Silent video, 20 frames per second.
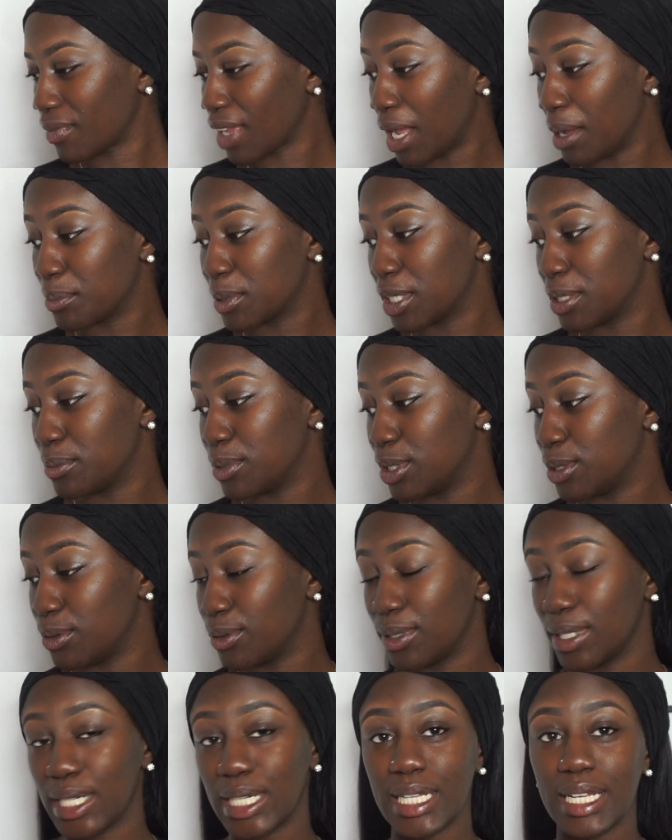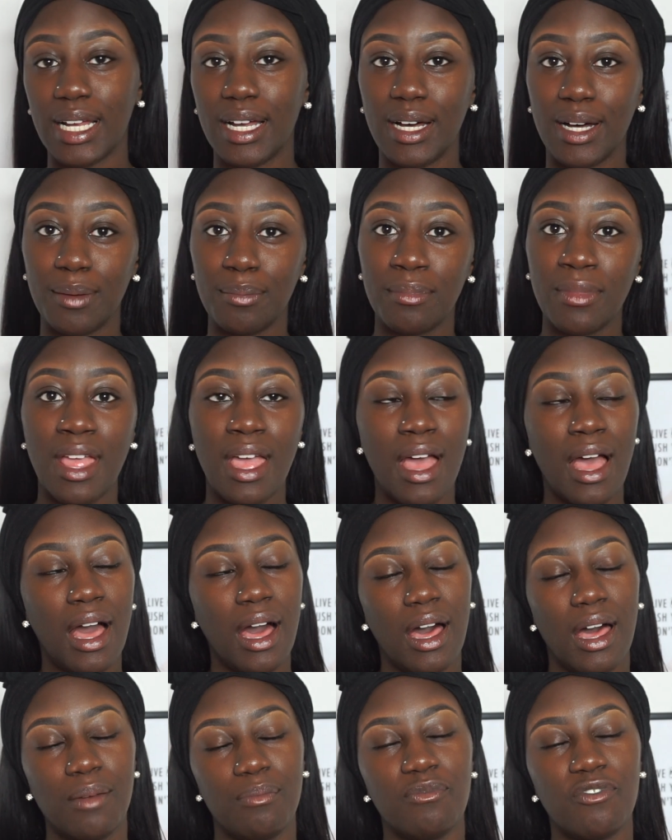I'm going to be doing
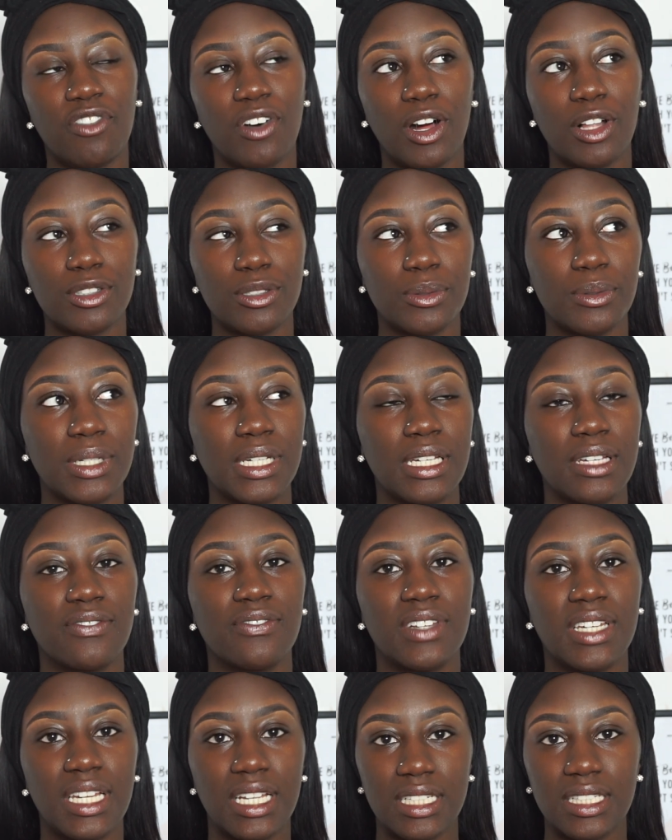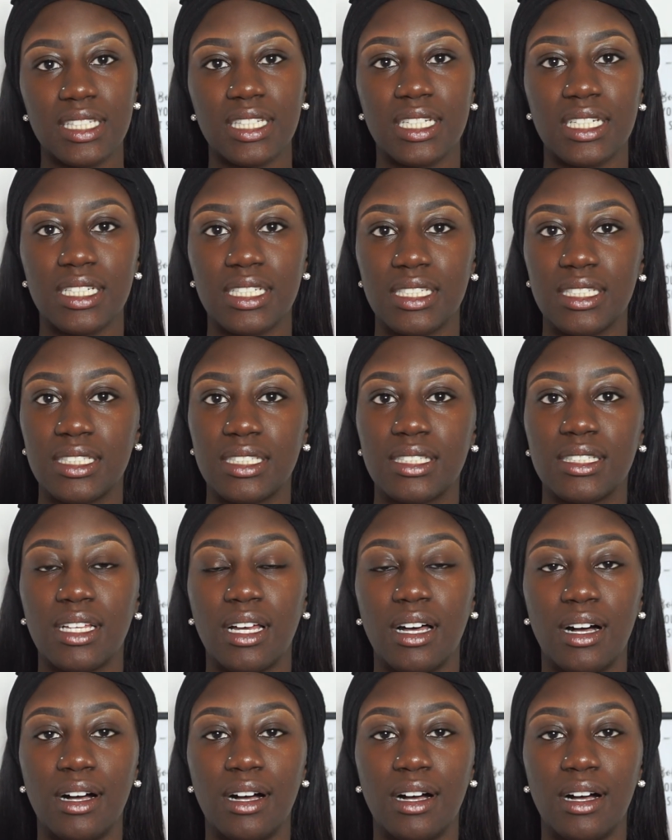I'm following Vanessa's